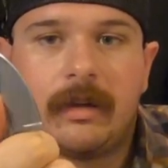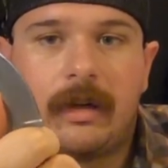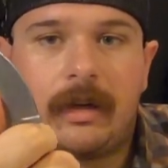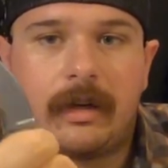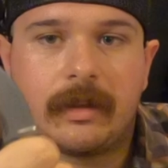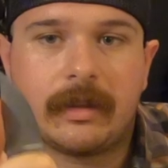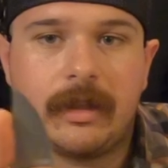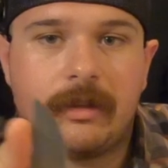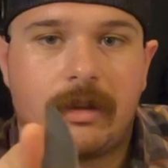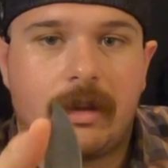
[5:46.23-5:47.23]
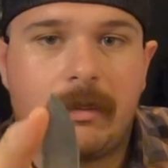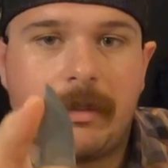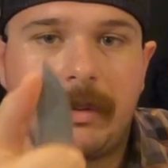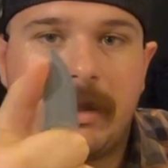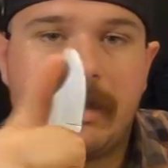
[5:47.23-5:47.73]
Getting your thumb
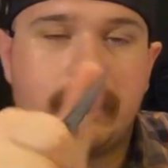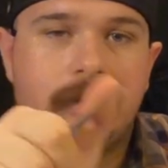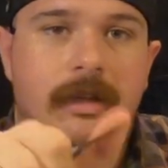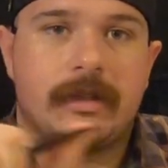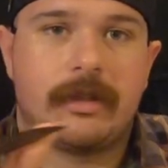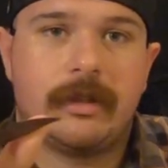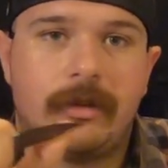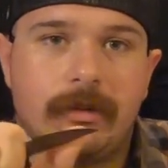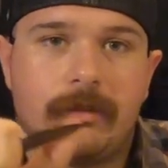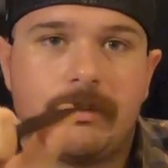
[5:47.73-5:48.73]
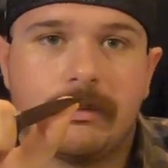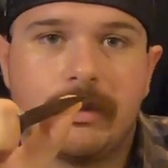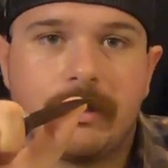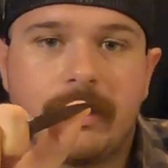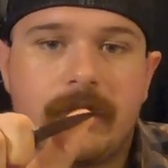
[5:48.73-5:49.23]
up here allows you to do
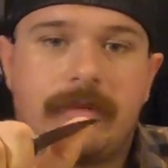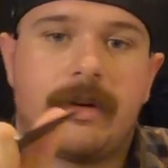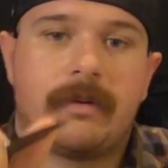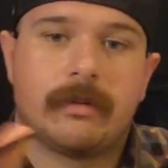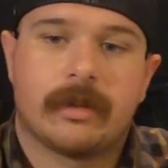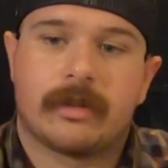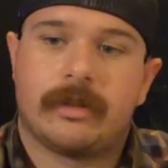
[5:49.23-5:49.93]
real nice fine work.